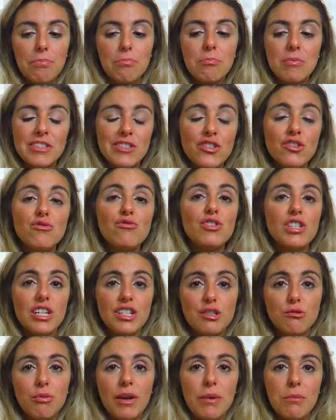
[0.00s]
Muscle
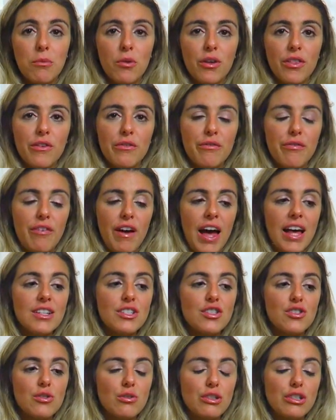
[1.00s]
does weigh more than
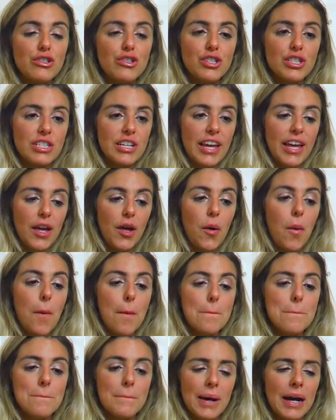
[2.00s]
fat, so your
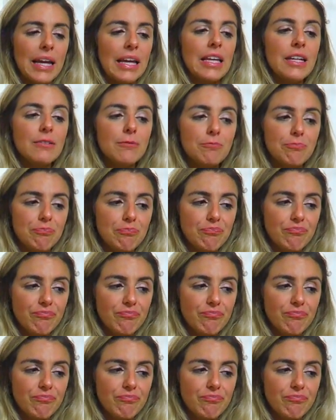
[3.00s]
scale might